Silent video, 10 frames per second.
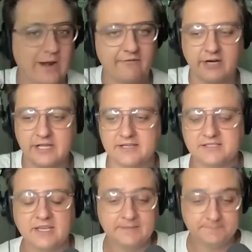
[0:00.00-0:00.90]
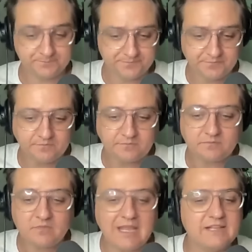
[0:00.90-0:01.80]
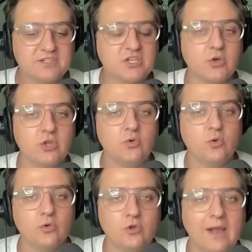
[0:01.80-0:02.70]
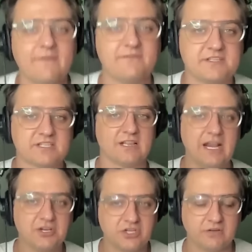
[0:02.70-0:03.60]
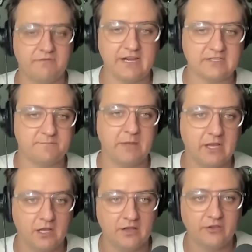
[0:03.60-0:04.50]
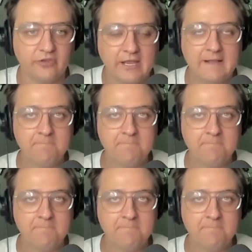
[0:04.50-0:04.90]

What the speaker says: or whatever it is. And so you have this selection effect because